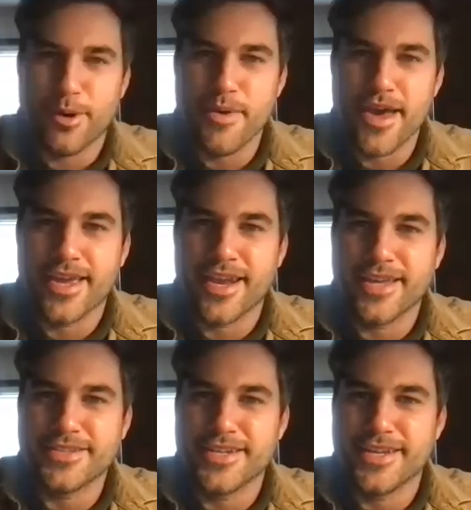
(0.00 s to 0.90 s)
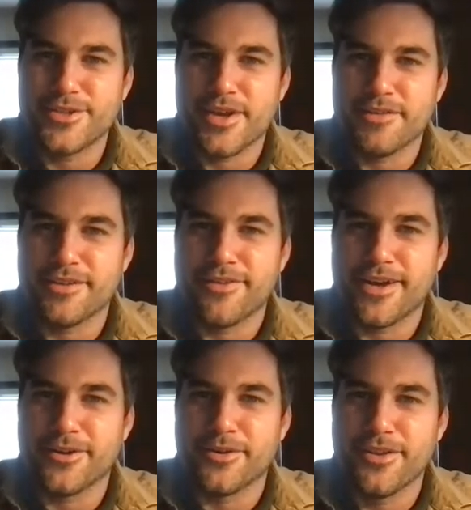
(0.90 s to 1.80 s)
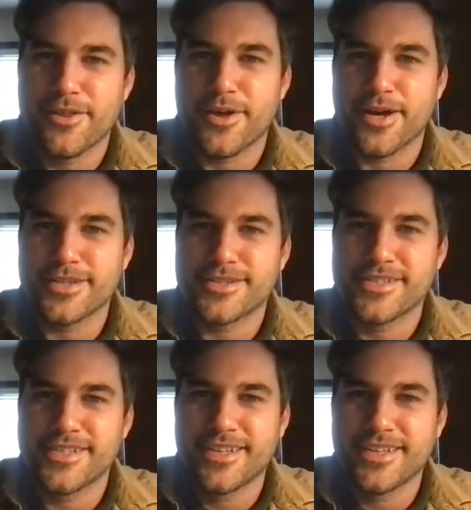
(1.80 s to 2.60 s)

Megan, Anthony, do you have any final thoughts?